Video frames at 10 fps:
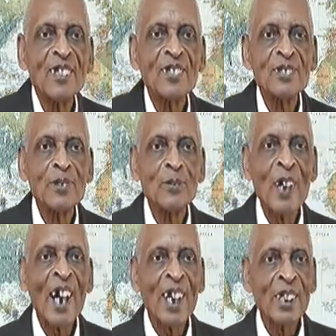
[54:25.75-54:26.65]
So
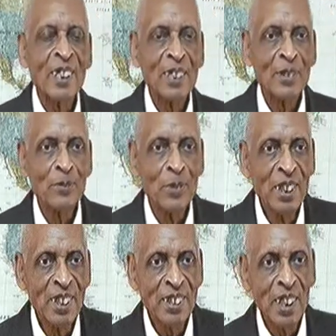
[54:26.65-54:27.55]
why would
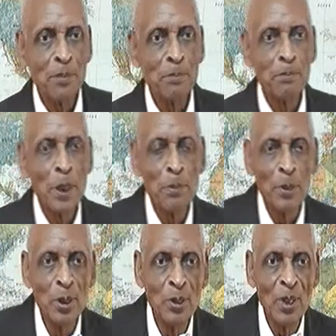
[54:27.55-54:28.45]
He take people
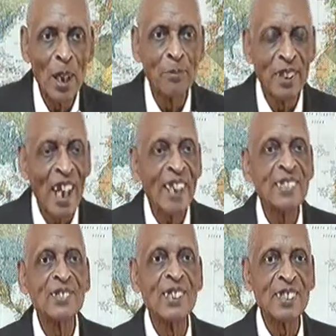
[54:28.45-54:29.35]
who haven't gotten
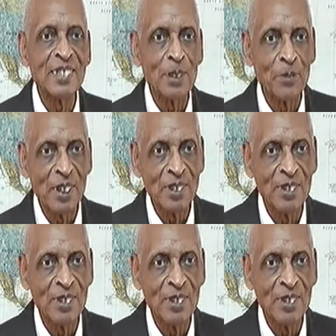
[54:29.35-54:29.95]
to their salvation